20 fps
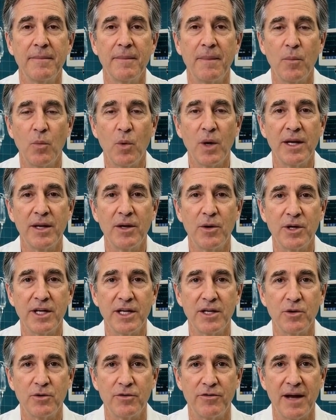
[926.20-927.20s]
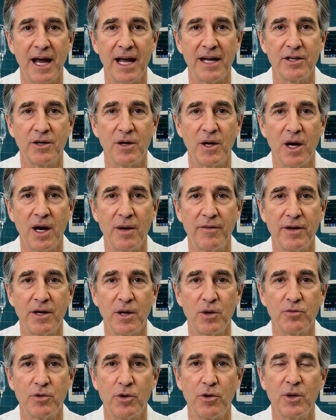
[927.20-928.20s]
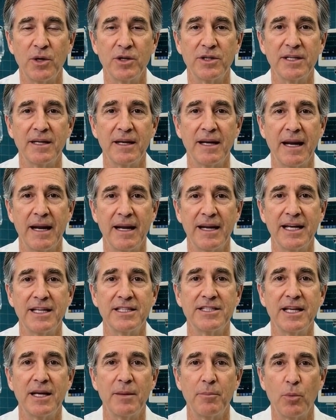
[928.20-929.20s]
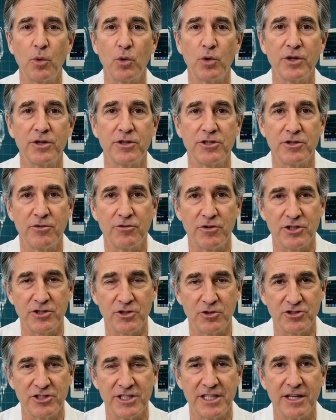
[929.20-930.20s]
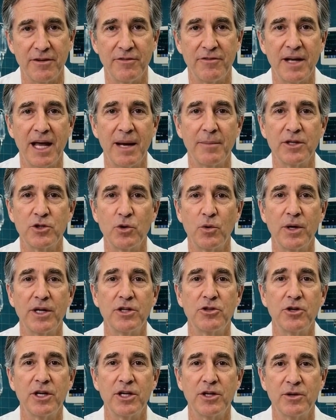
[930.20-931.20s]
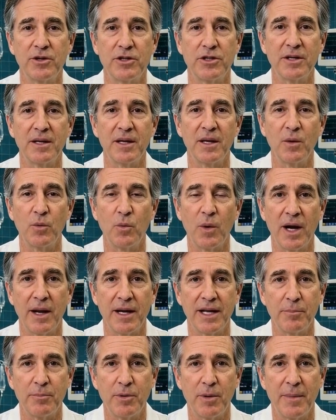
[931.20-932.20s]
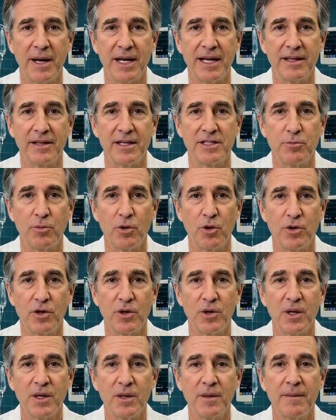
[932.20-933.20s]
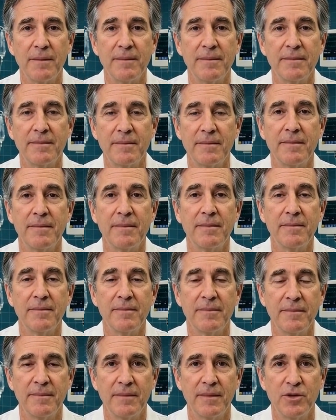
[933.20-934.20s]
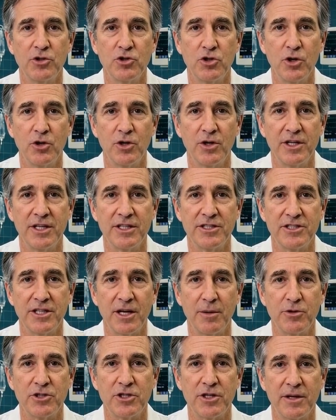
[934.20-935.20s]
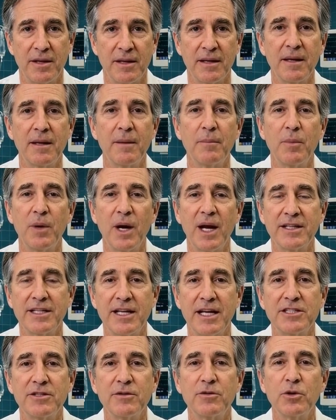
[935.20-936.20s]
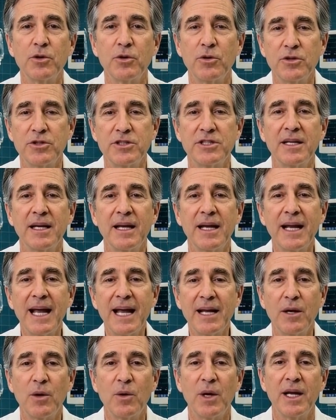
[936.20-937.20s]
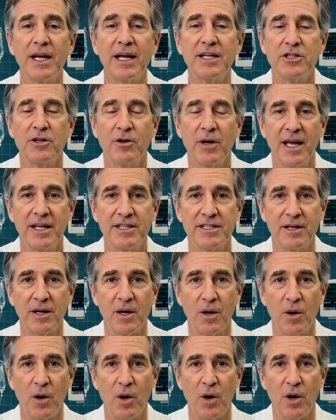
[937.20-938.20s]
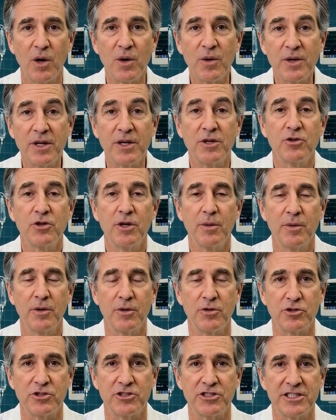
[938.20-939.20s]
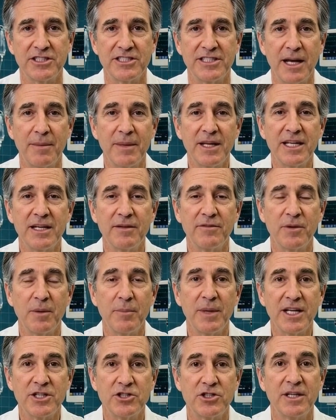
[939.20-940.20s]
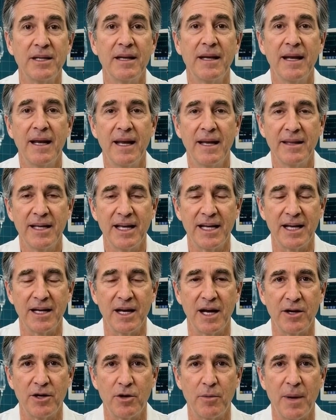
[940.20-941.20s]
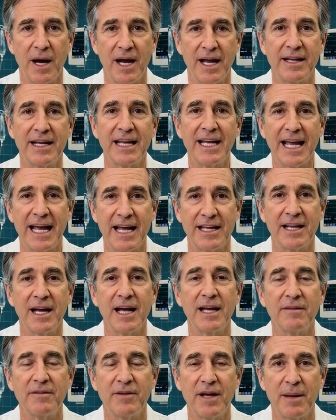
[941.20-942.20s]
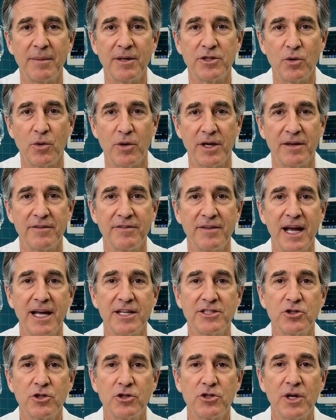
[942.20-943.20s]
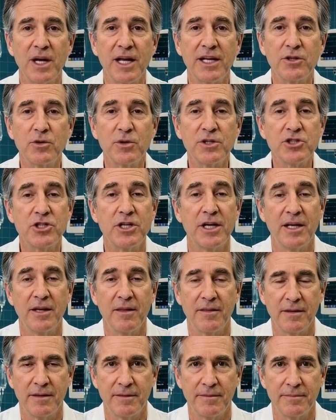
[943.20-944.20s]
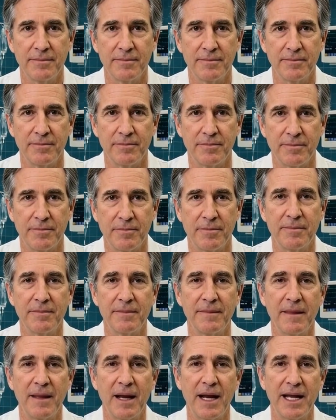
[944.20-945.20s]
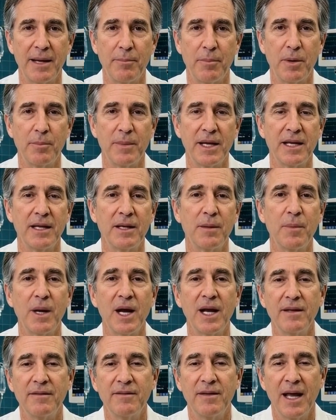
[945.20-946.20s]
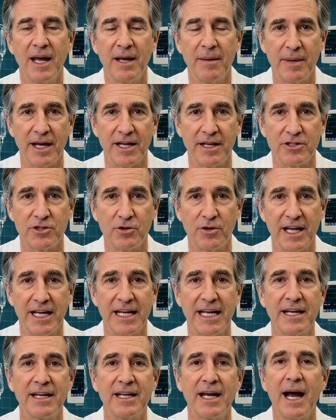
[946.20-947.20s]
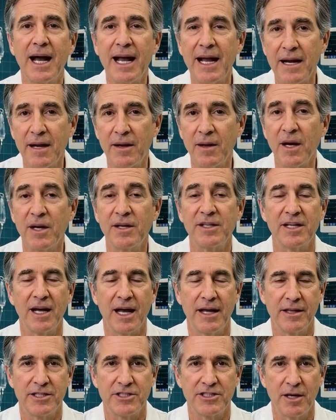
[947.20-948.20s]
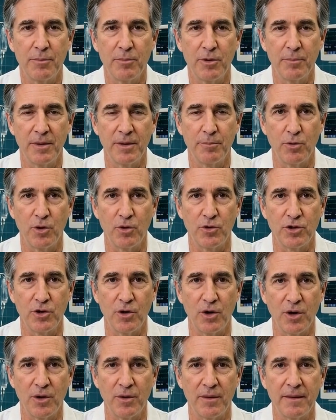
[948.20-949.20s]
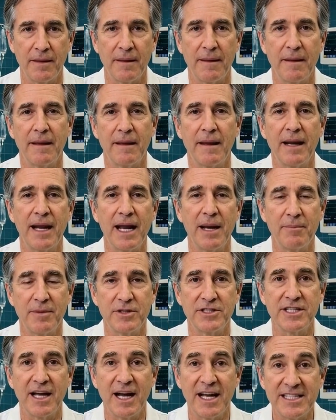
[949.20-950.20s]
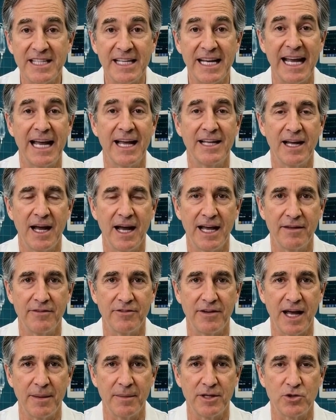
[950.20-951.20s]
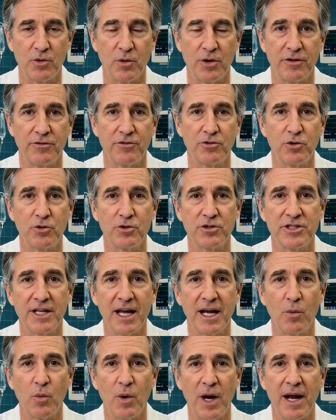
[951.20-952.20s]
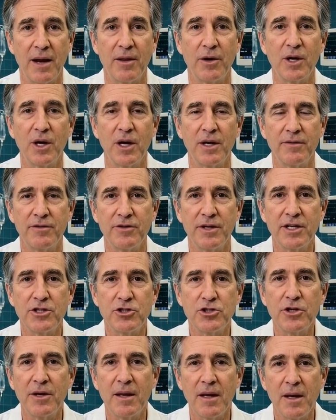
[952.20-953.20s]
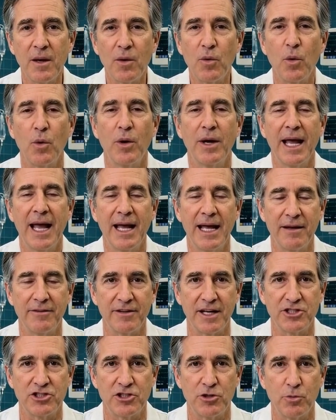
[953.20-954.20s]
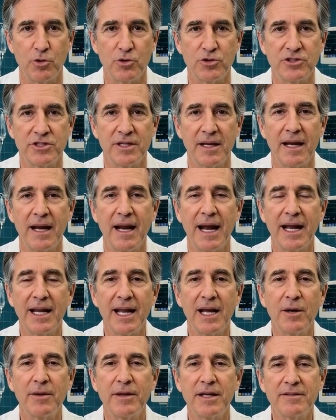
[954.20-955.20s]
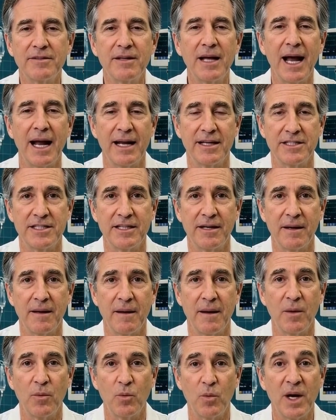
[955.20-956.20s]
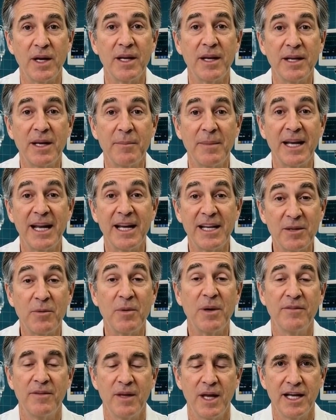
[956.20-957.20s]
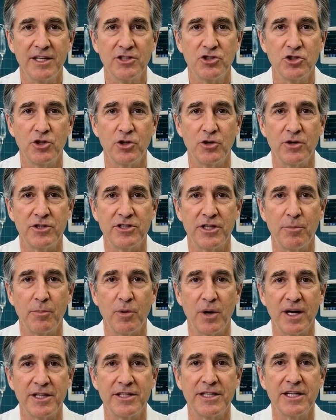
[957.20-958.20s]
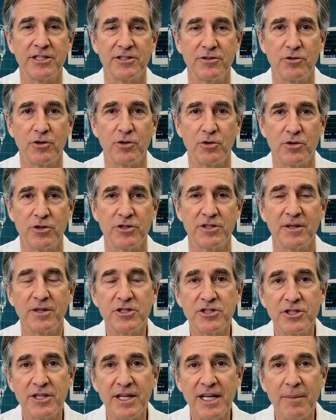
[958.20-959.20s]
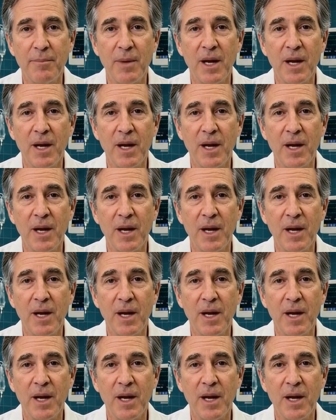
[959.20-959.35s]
One critical factor often overlooked is the importance of reducing inflammatory triggers while implementing this protocol. Sugar consumption, processed foods, and chronic stress all contribute to systemic inflammation that can undermine the anti-inflammatory effects you're trying to achieve. I implemented a modified Mediterranean diet alongside the supplement protocol, emphasizing anti-inflammatory foods like wild-caught fish, organic vegetables, and healthy fats, while eliminating refined sugars and processed foods. Sleep